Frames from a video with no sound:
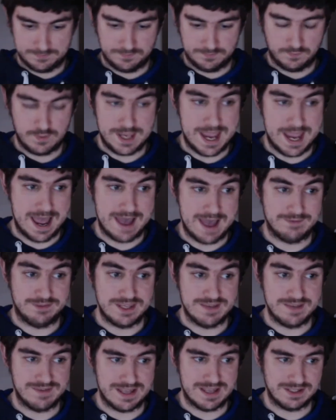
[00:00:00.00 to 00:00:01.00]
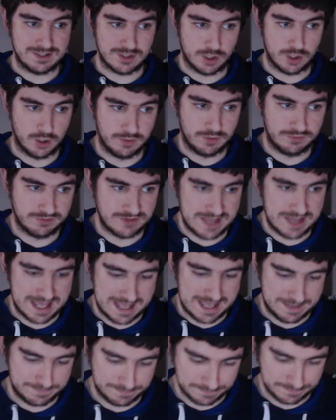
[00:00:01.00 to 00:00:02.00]
we have the events of
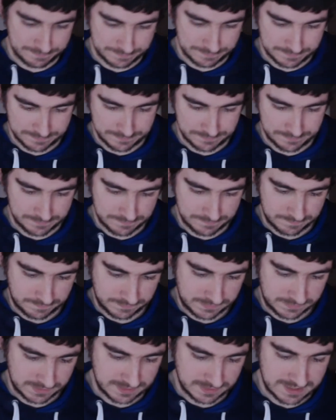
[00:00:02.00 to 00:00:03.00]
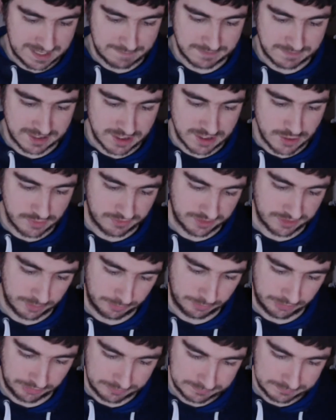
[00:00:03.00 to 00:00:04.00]
the MCU films.